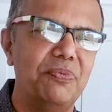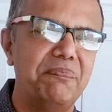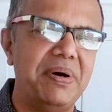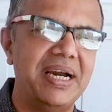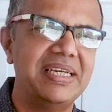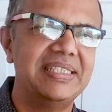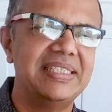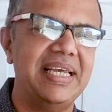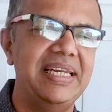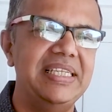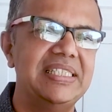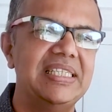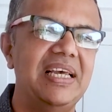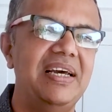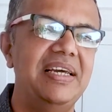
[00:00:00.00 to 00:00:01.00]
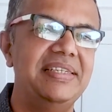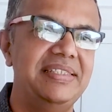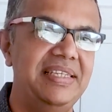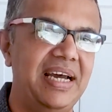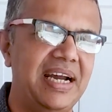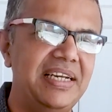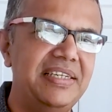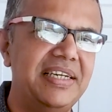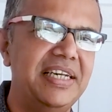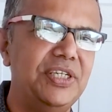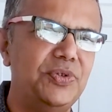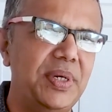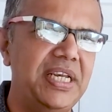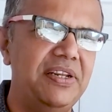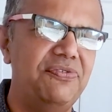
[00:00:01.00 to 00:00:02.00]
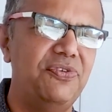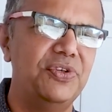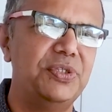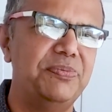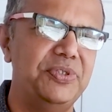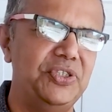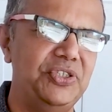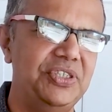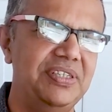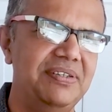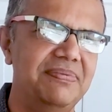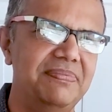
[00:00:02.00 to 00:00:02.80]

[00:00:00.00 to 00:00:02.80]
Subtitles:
Pakistan is at the 124th position.